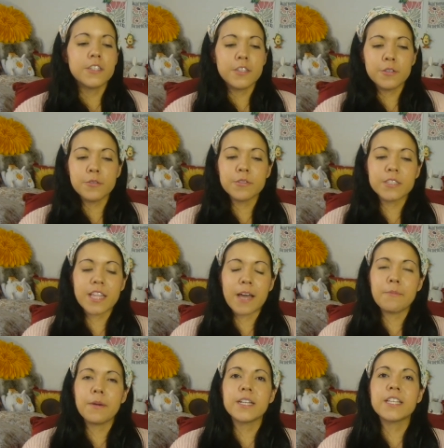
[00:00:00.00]
used
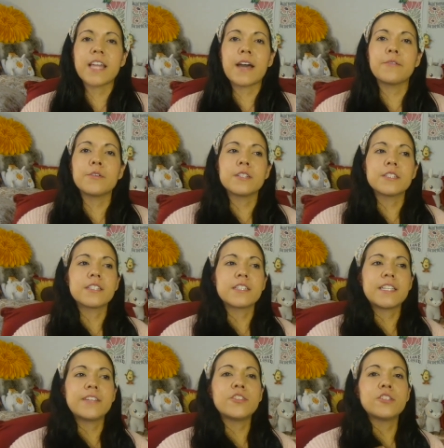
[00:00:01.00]
that money that was
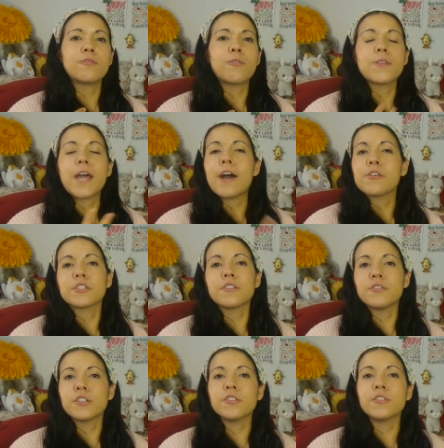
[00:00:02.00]
given for the
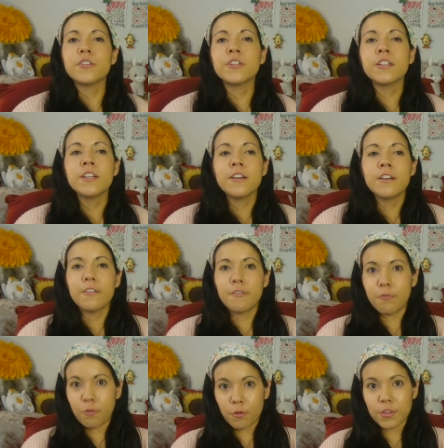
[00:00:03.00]
house of the Lord
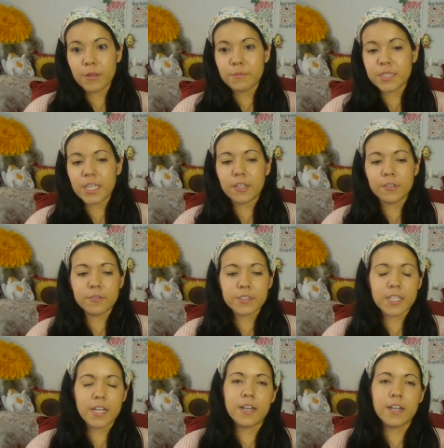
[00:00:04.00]
for themselves.